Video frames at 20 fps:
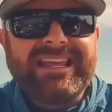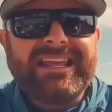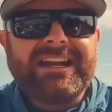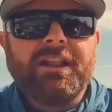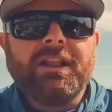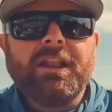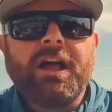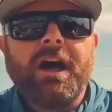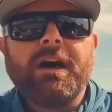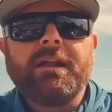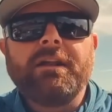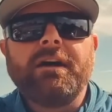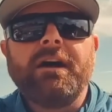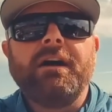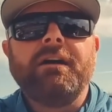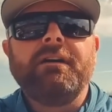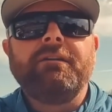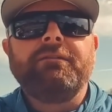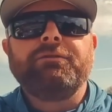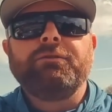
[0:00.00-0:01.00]
get a lot
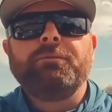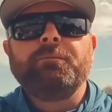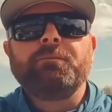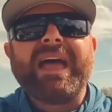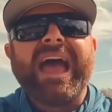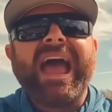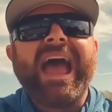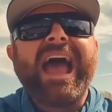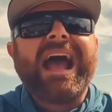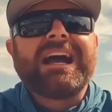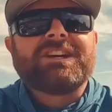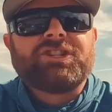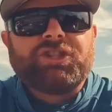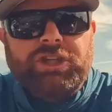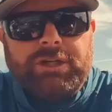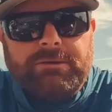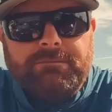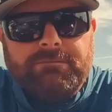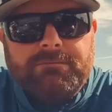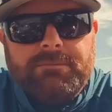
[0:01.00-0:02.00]
of
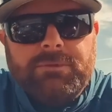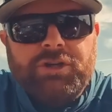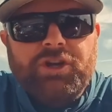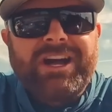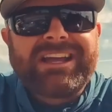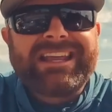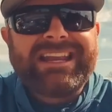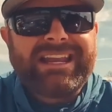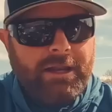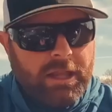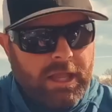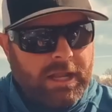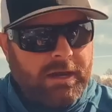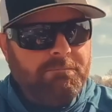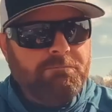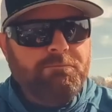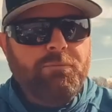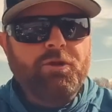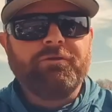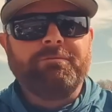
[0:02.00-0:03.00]
action. You're not gonna get a lot of
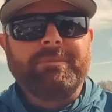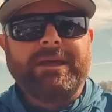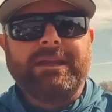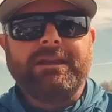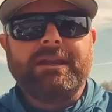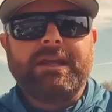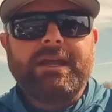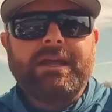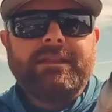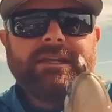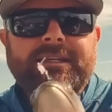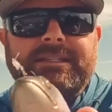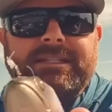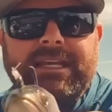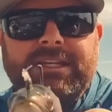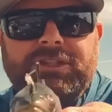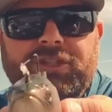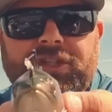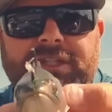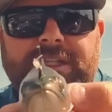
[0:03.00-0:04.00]
movement. This
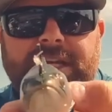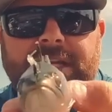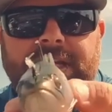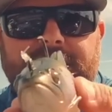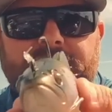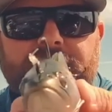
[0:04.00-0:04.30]
thing's just gonna